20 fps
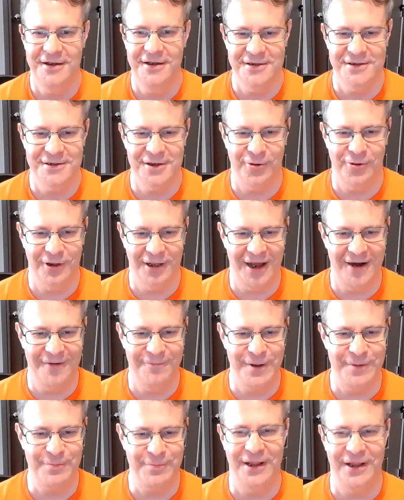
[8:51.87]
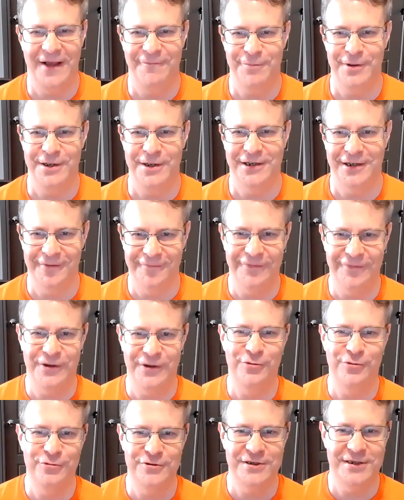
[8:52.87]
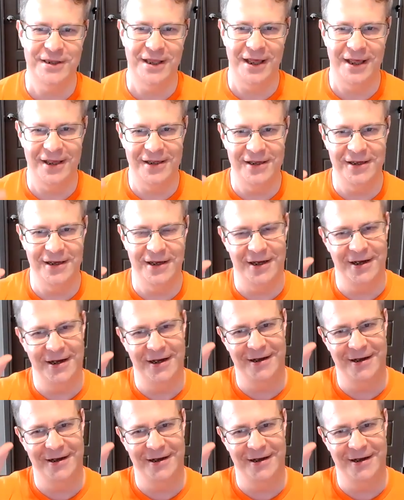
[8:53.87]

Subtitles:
So a lot of people have been confused. They